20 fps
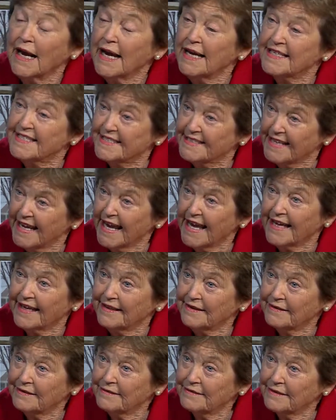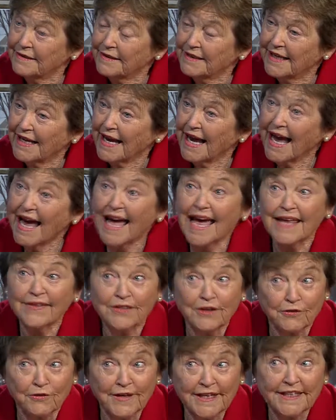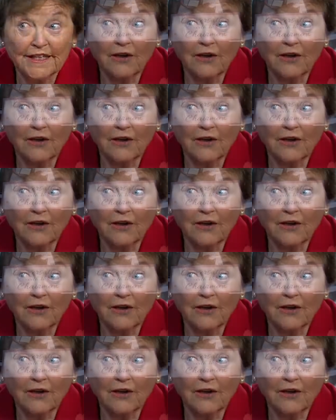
stay. And they're in